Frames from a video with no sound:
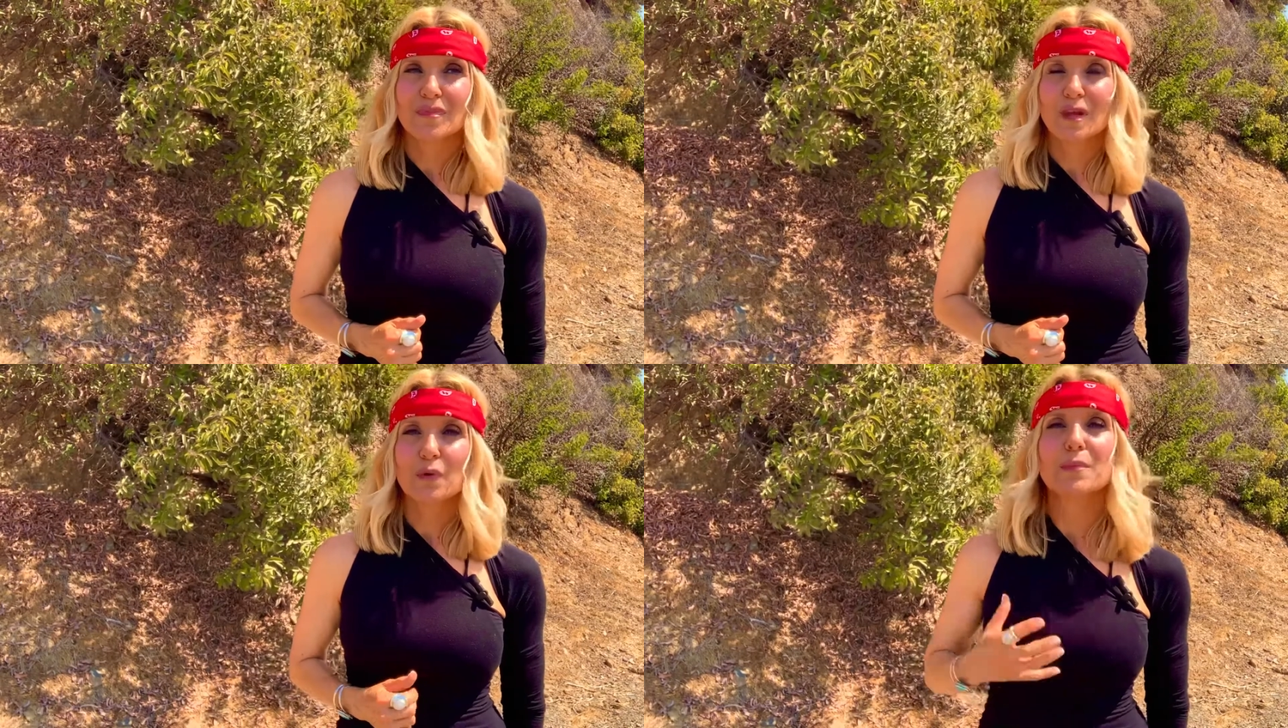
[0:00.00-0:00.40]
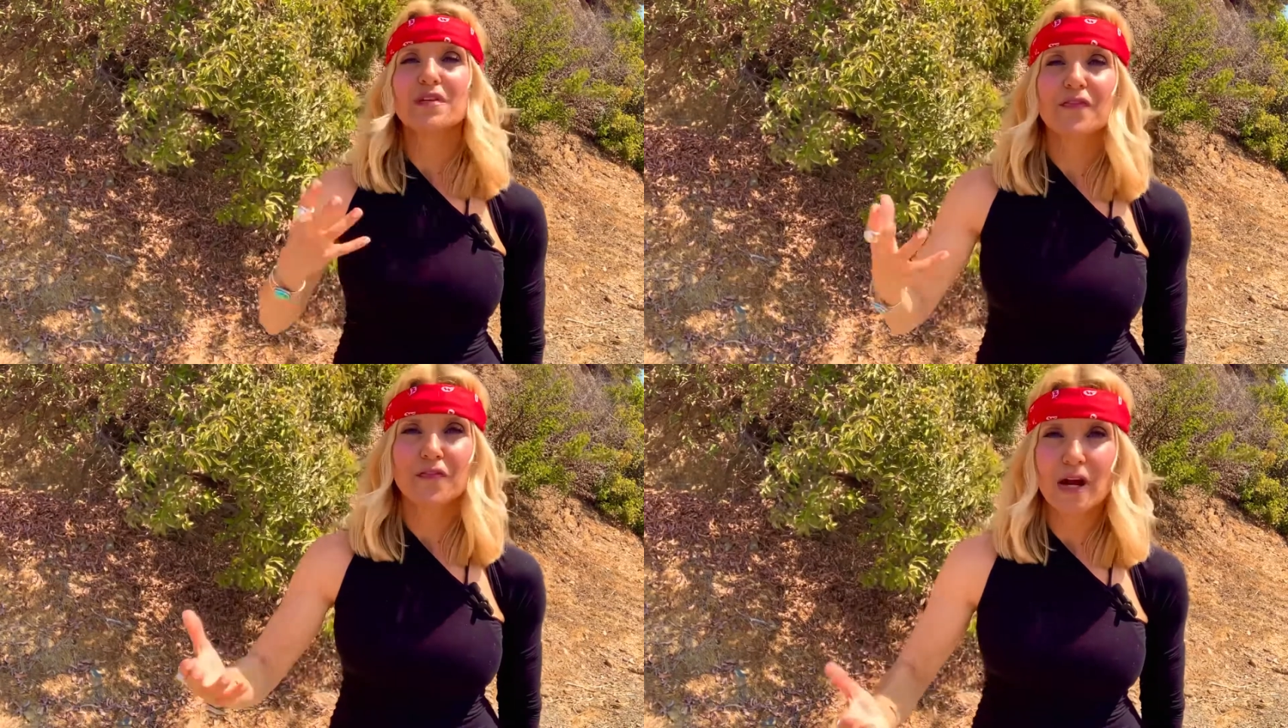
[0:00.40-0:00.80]
We
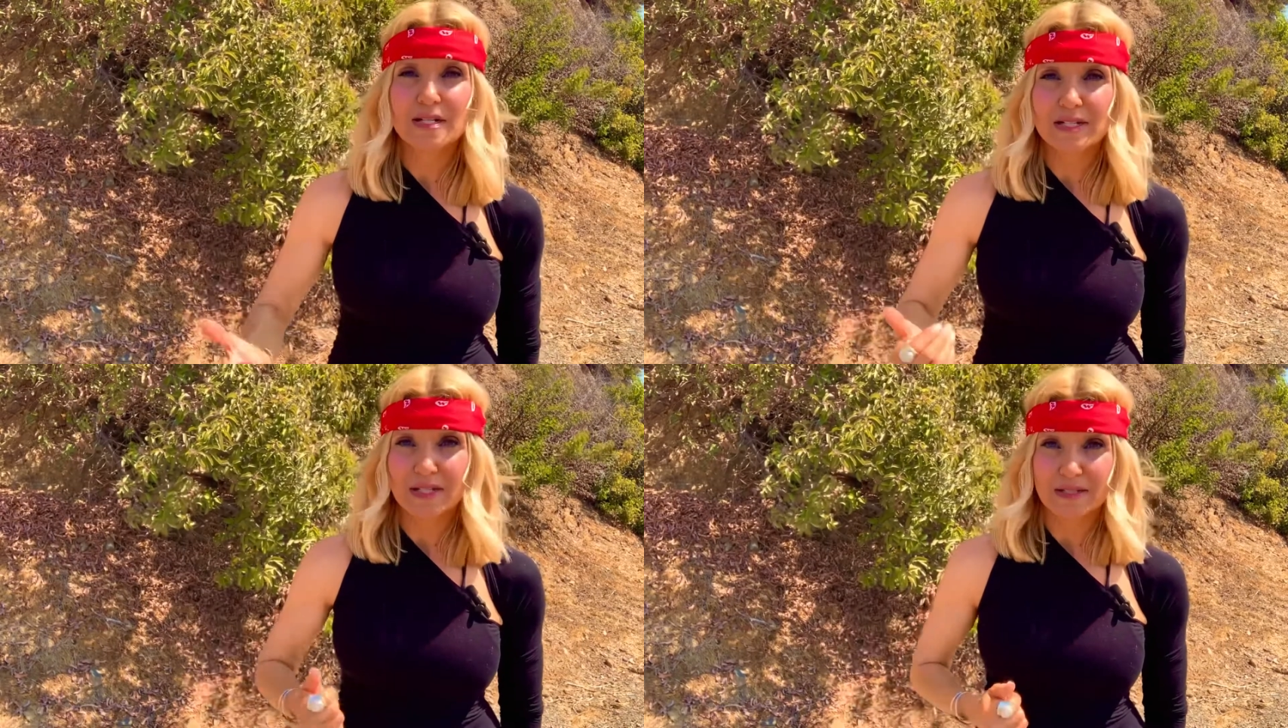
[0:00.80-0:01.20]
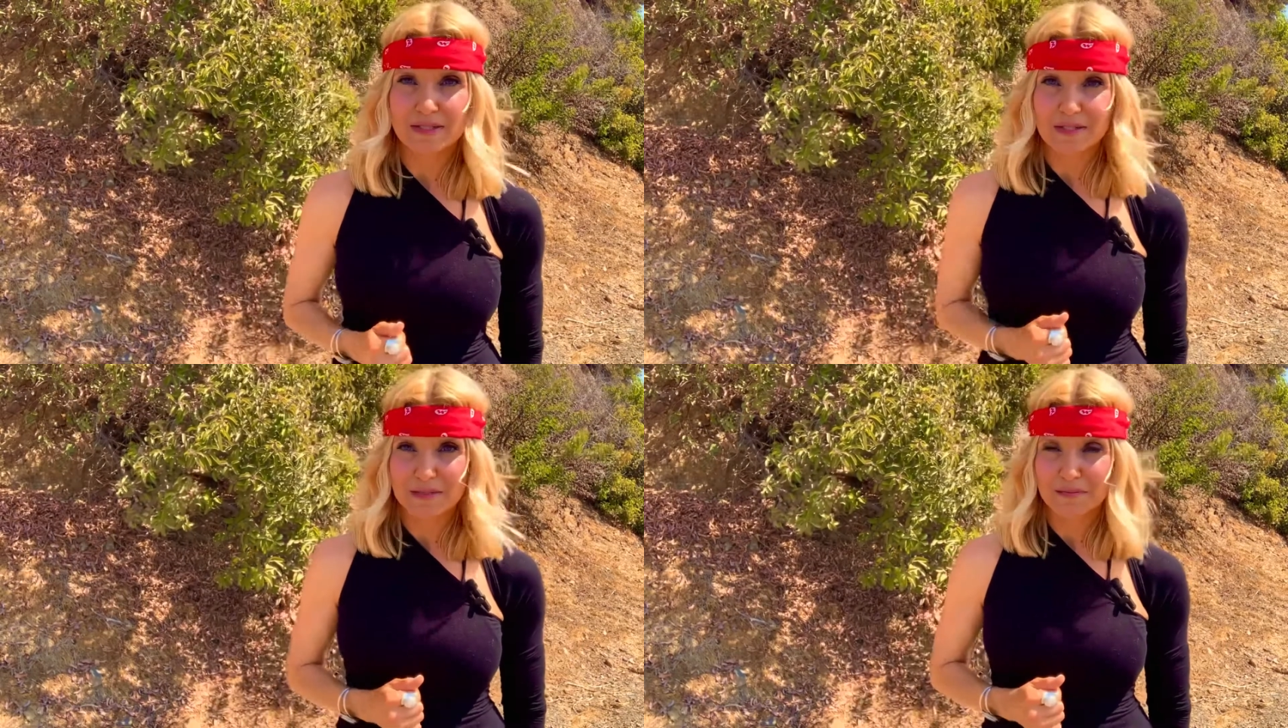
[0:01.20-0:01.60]
befriend
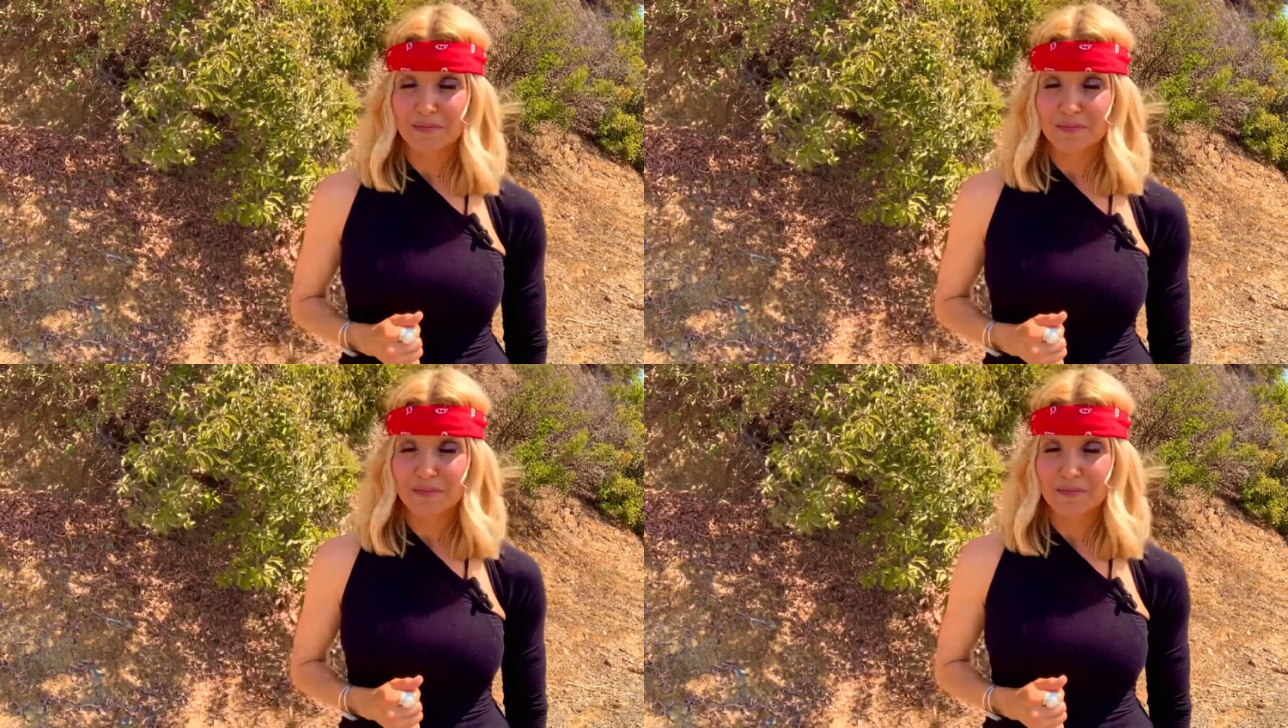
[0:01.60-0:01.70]
it.